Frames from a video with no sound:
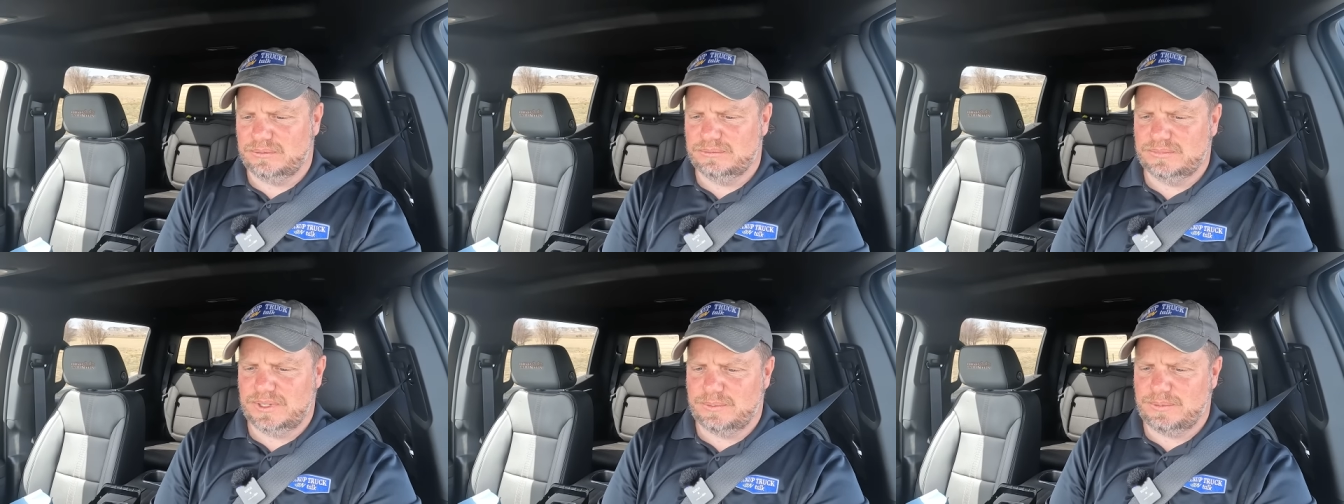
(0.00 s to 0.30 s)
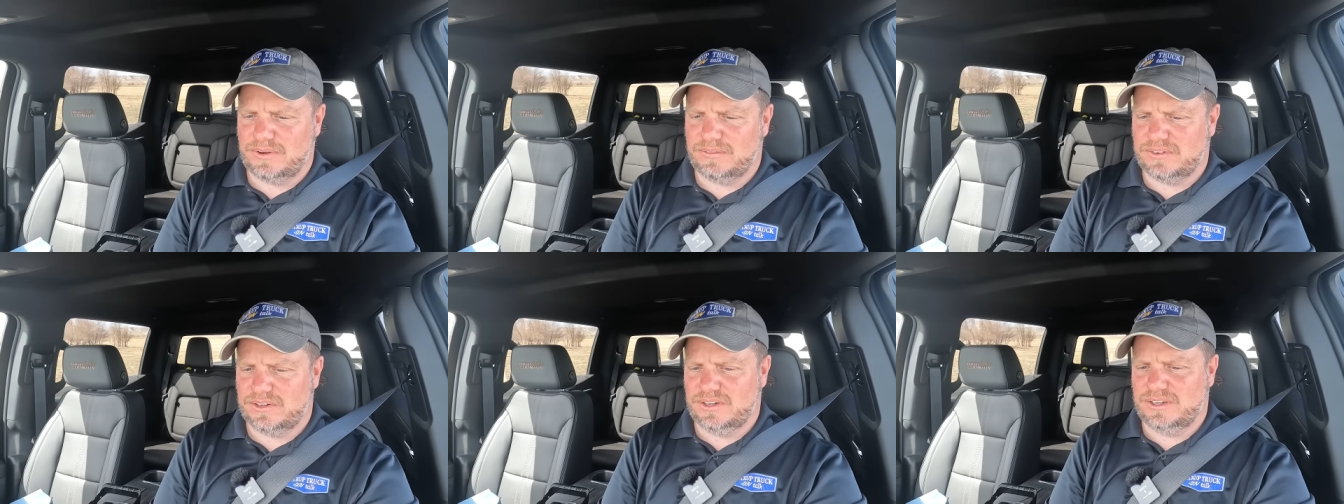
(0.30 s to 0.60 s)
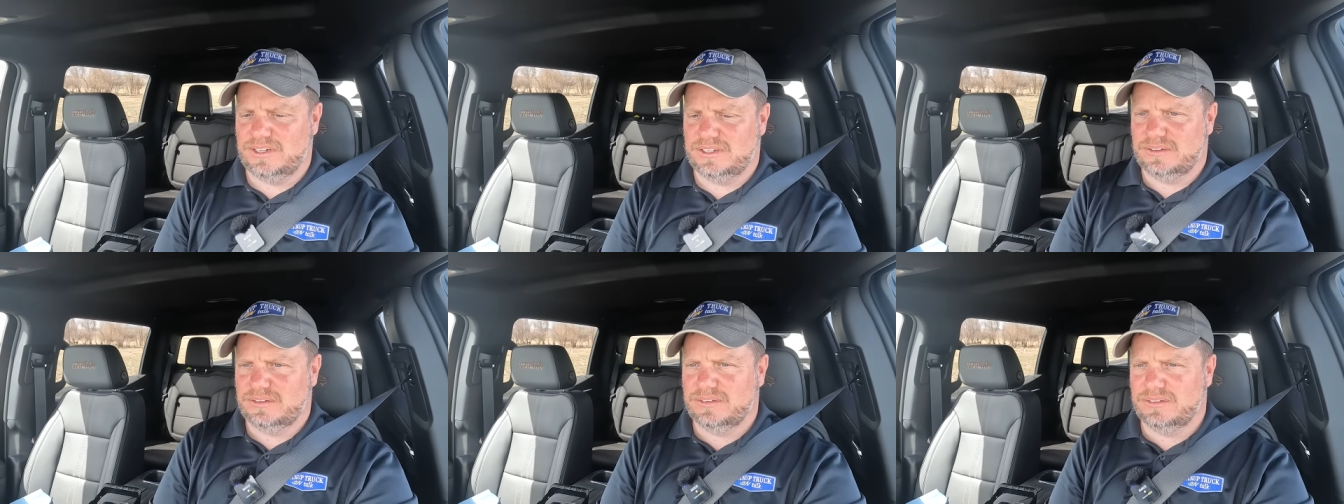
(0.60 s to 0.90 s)
Maybe I've
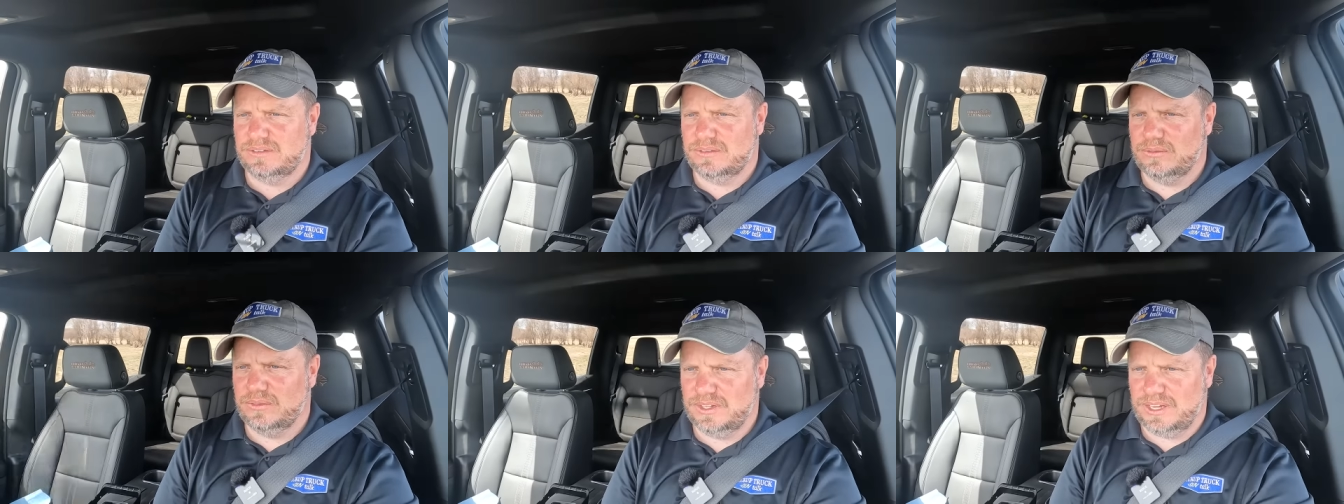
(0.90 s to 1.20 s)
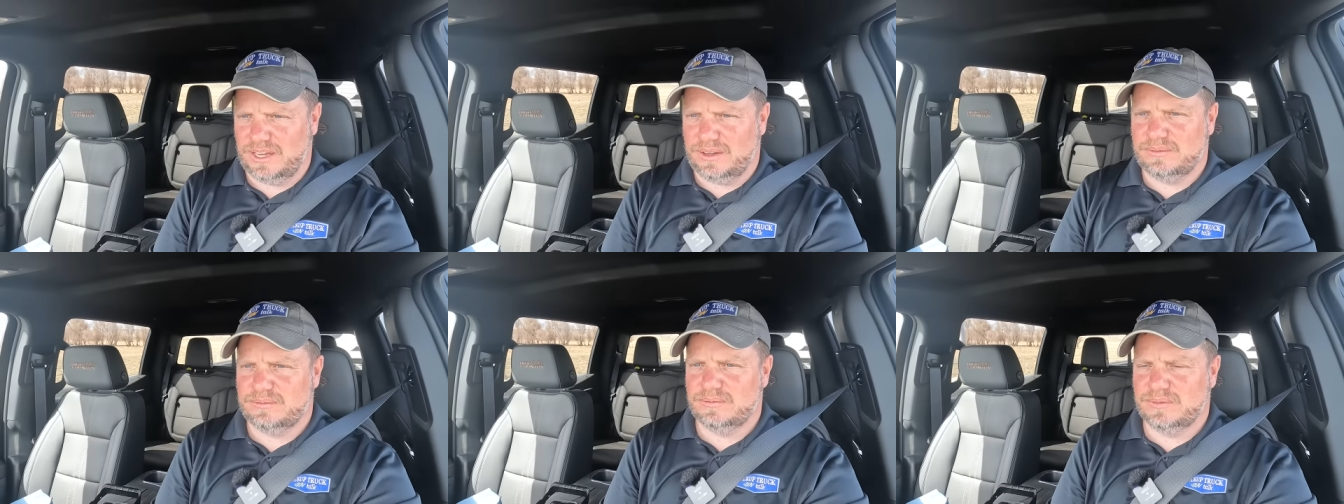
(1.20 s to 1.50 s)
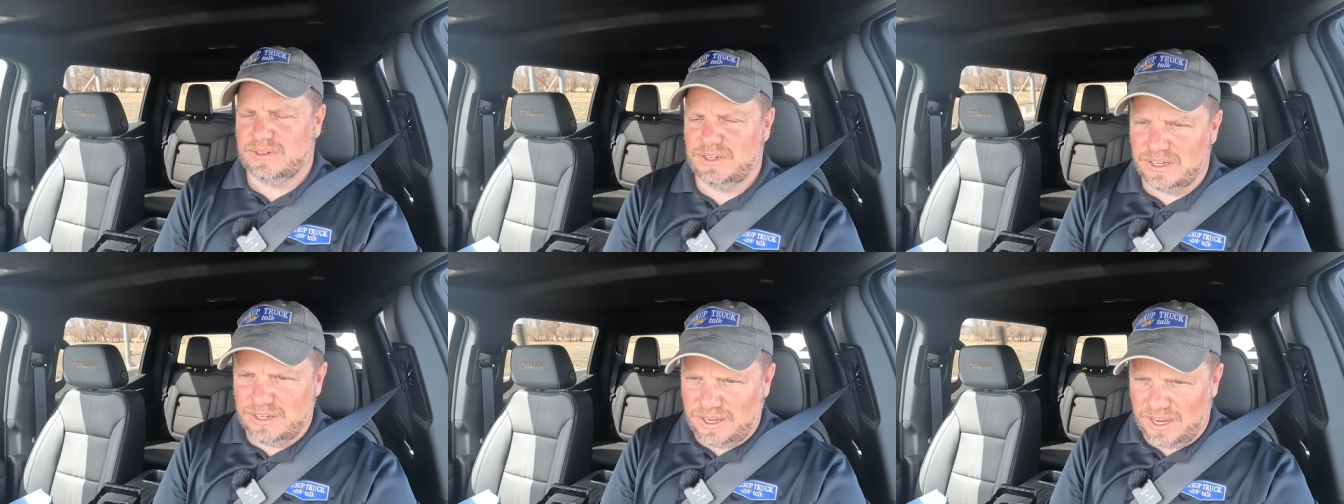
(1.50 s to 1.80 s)
gone, yeah,
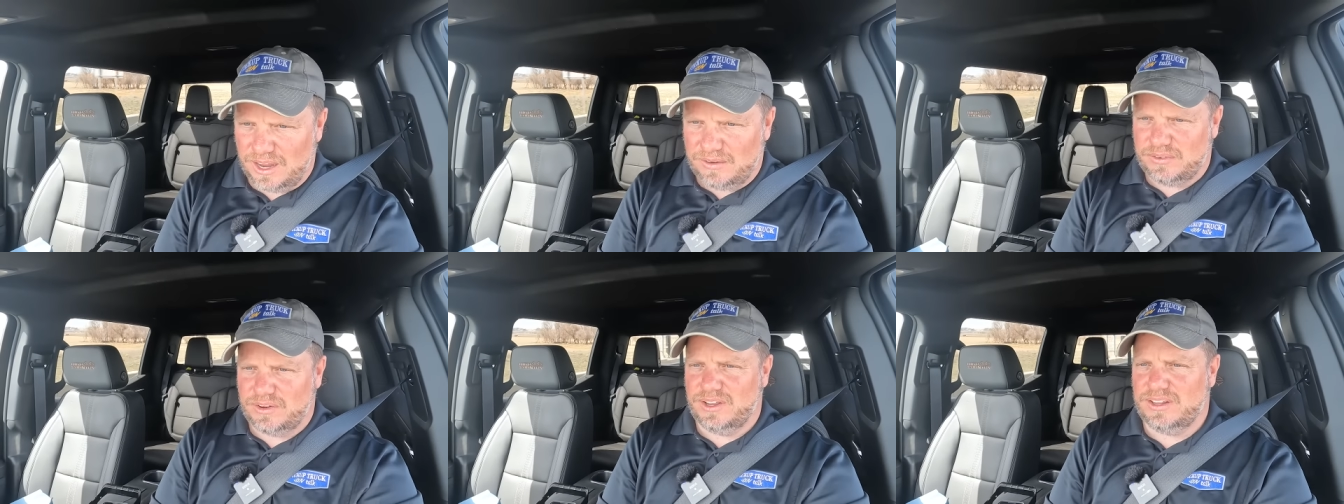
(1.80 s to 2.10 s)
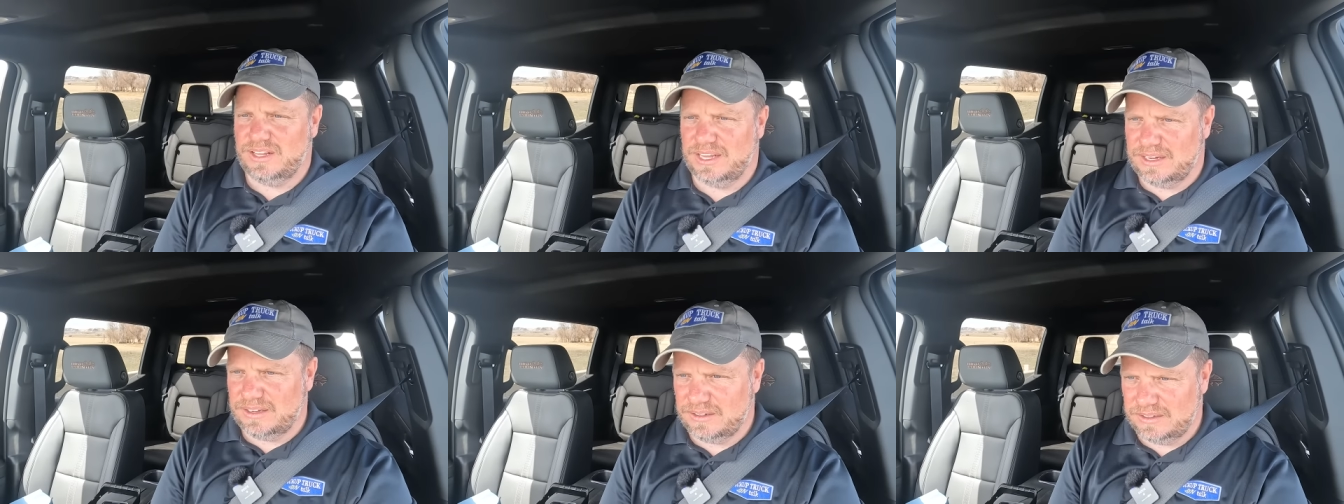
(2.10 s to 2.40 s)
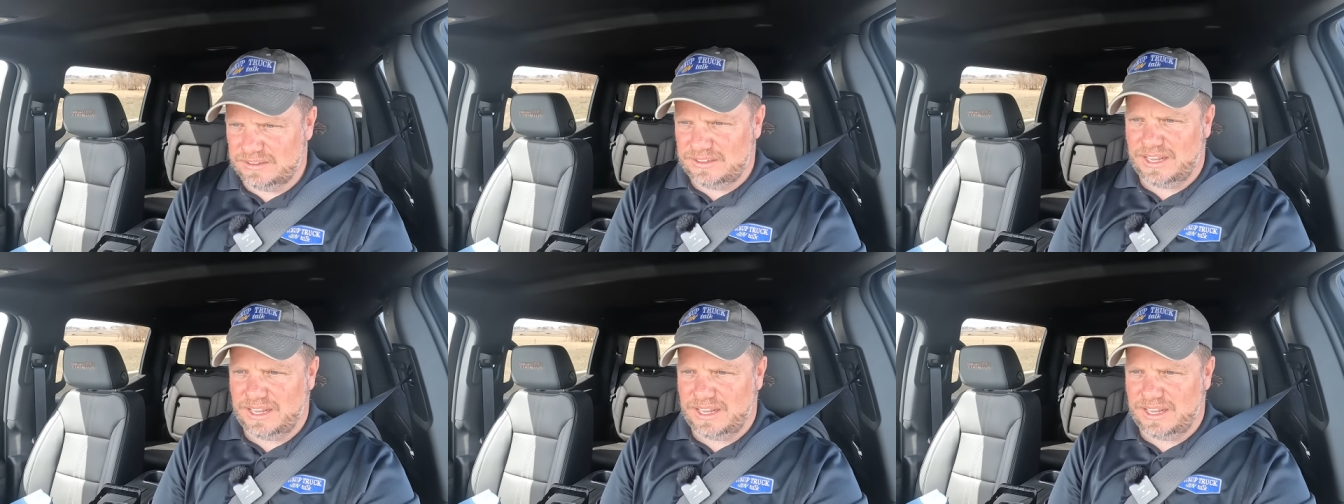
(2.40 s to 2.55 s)
I've gone like